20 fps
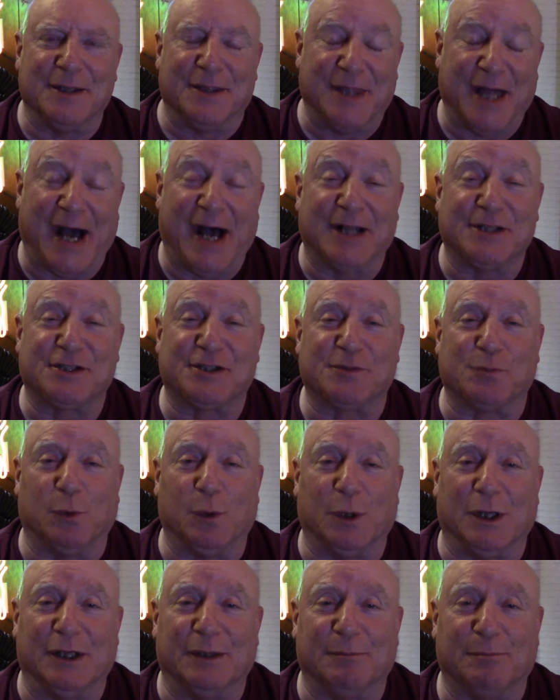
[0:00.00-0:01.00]
That's
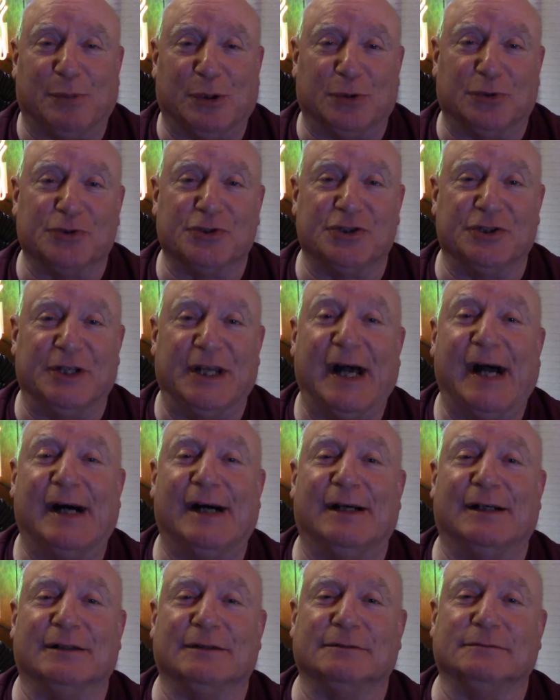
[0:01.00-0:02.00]
what pulls you
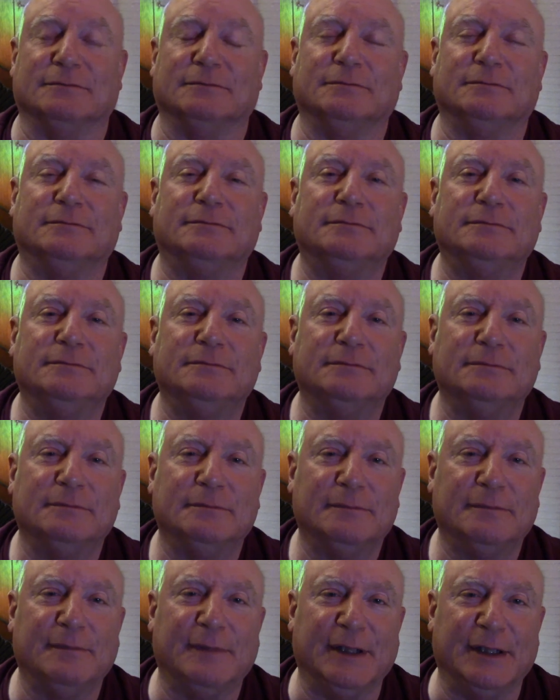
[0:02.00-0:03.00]
down
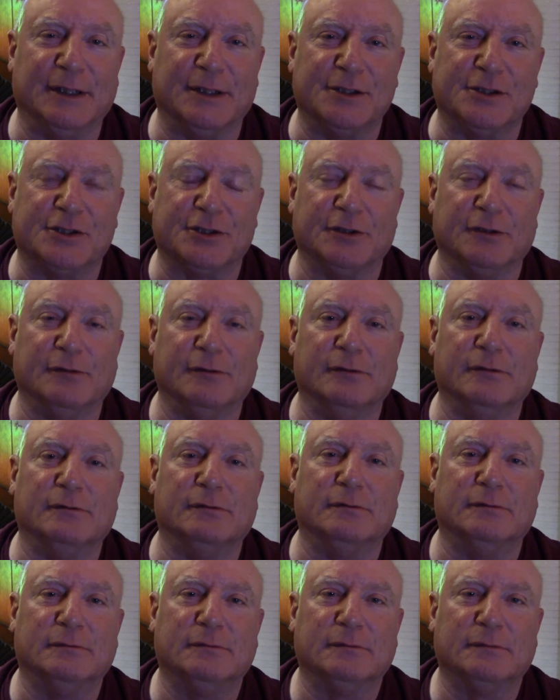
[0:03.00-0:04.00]

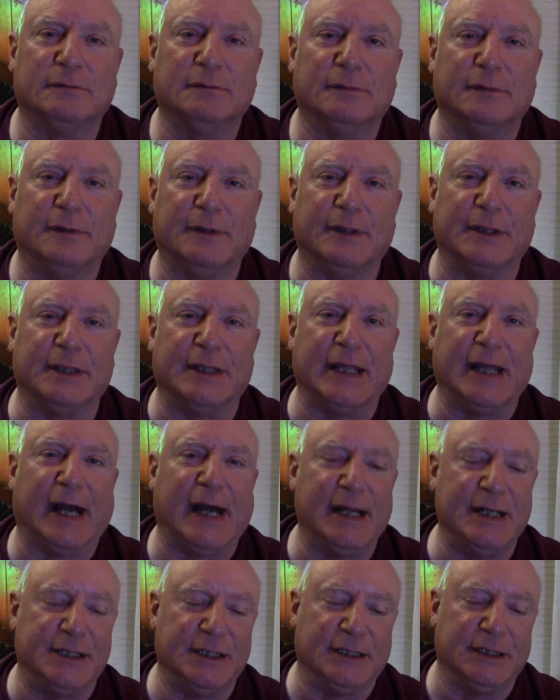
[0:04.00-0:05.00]
into the
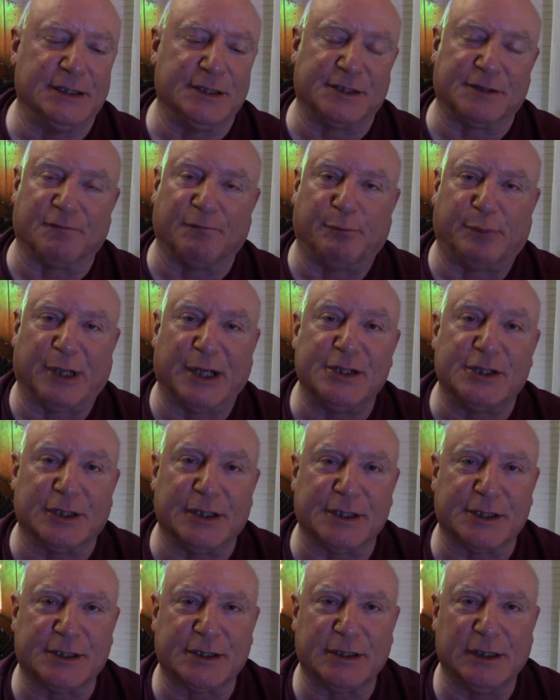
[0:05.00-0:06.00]
ideas of
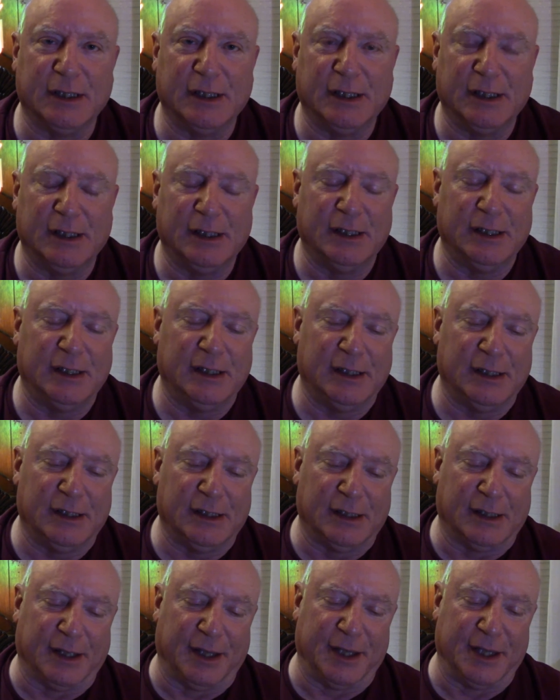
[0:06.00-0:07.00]
prejudice,
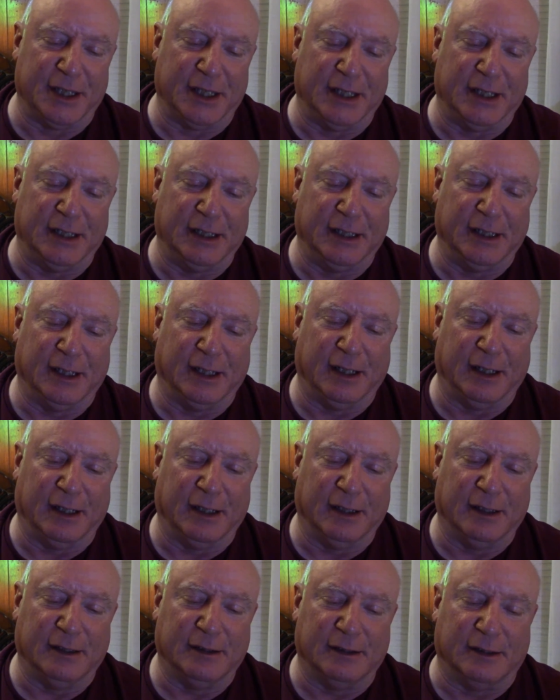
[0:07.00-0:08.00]
the
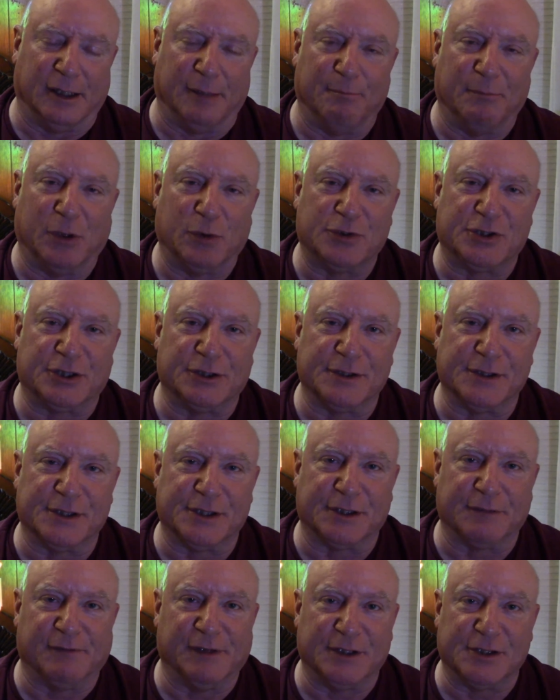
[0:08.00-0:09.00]

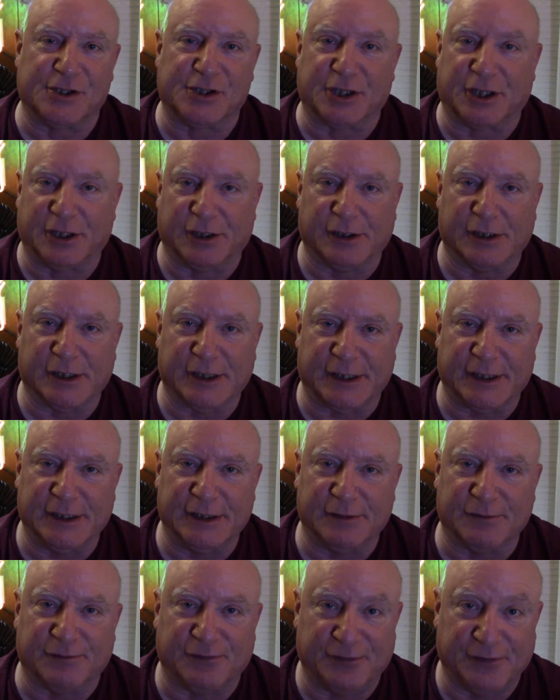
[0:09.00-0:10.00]
emotions of insecurity
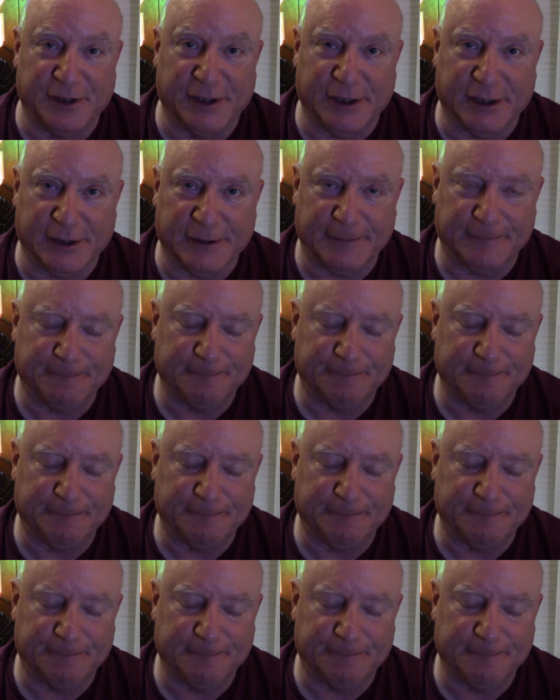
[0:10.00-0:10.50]
and fear,